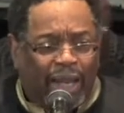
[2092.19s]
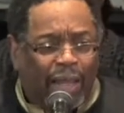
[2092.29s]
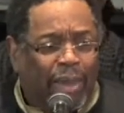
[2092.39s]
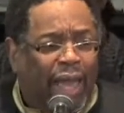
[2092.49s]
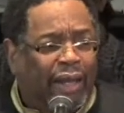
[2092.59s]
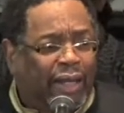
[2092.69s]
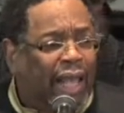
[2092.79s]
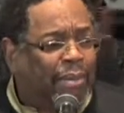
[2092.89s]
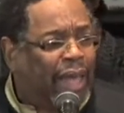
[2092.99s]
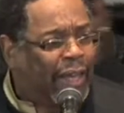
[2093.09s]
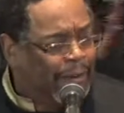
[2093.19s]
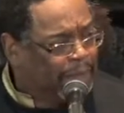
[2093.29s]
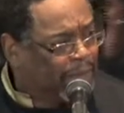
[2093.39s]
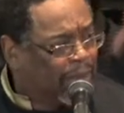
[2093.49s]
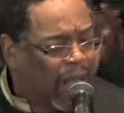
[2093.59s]
and amen and
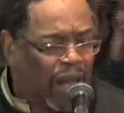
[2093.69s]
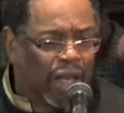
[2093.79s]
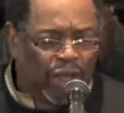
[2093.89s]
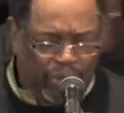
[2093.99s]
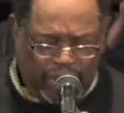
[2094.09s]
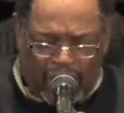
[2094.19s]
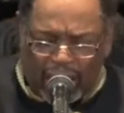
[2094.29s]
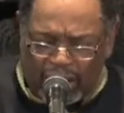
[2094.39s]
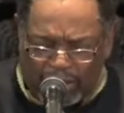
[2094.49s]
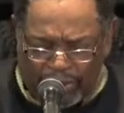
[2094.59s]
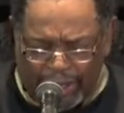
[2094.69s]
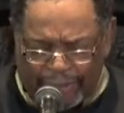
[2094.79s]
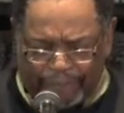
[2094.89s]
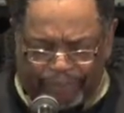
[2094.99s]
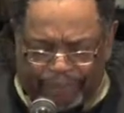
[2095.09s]
amen. Hallelujah.
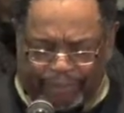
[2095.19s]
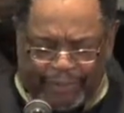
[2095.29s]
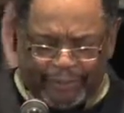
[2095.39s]
Hallelujah.